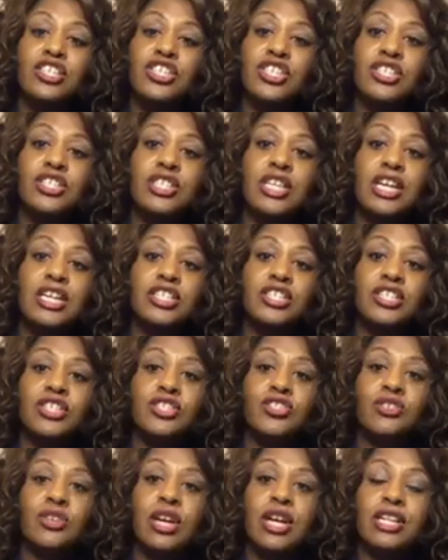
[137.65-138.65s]
She's not
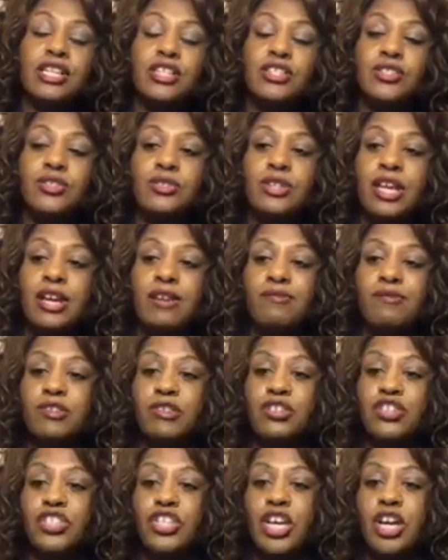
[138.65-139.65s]
just trying to do that for
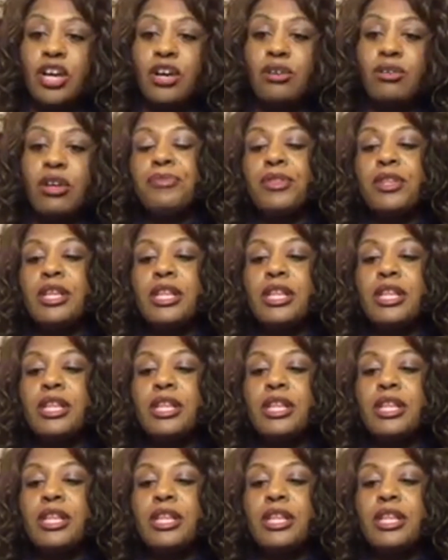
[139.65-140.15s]
show.